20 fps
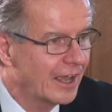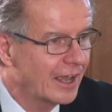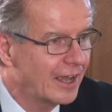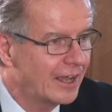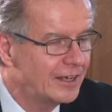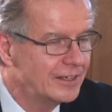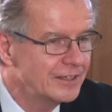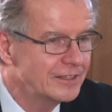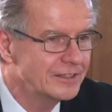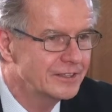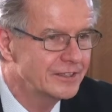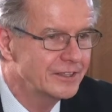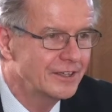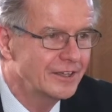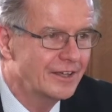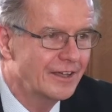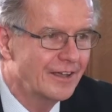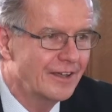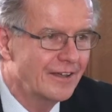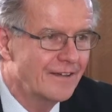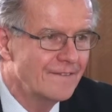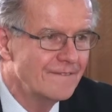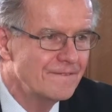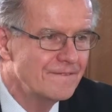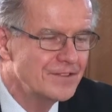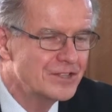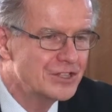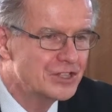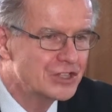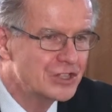And
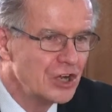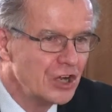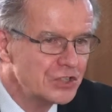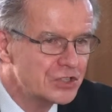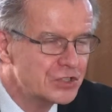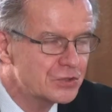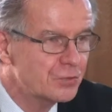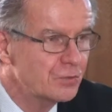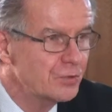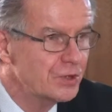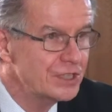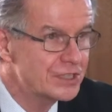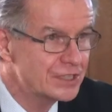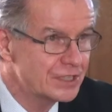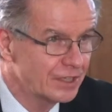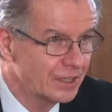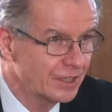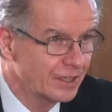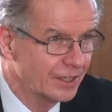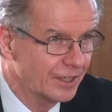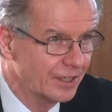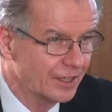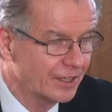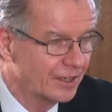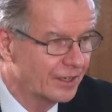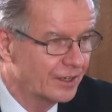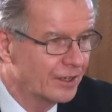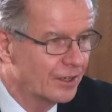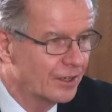just recently,